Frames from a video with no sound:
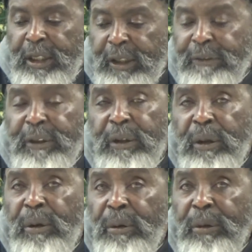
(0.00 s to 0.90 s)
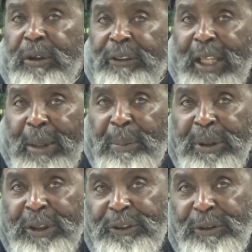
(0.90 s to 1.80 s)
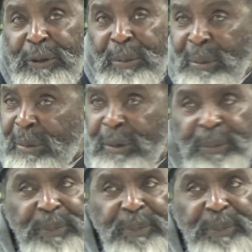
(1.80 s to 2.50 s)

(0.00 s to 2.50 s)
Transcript: if the goal is happiness, remember,